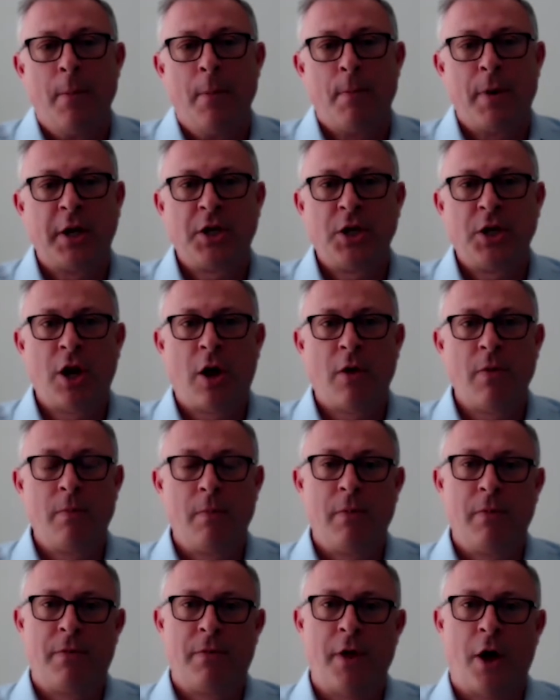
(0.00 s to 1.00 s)
But you know,
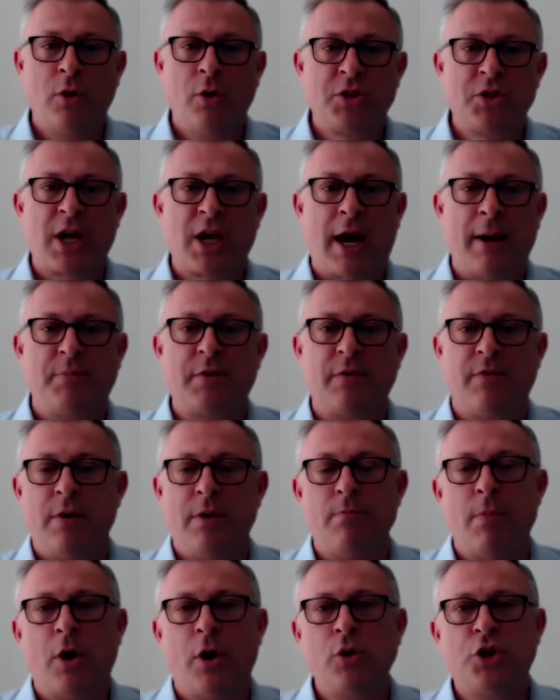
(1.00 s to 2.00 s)
those types of
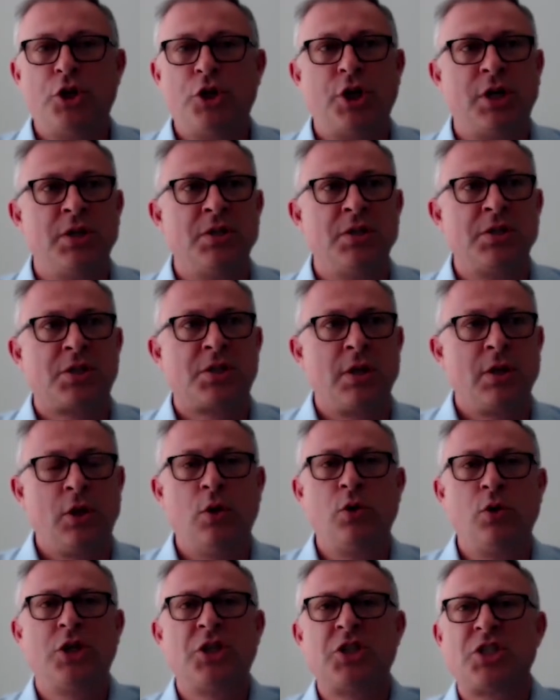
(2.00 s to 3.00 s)
emotions
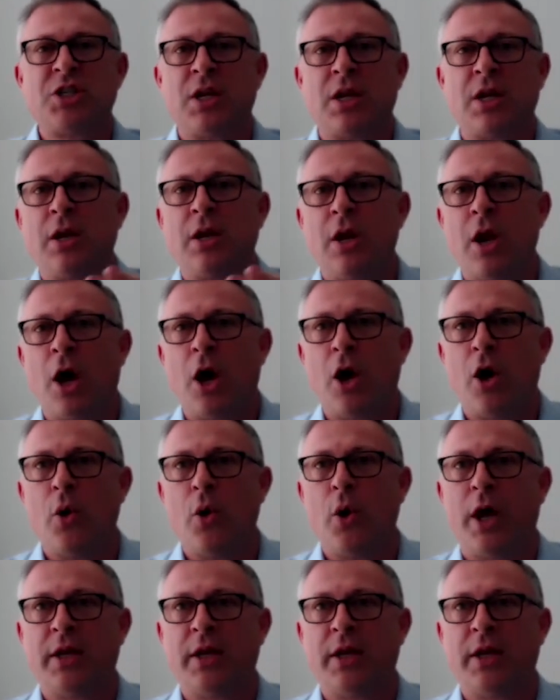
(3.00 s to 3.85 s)
you just didn't know,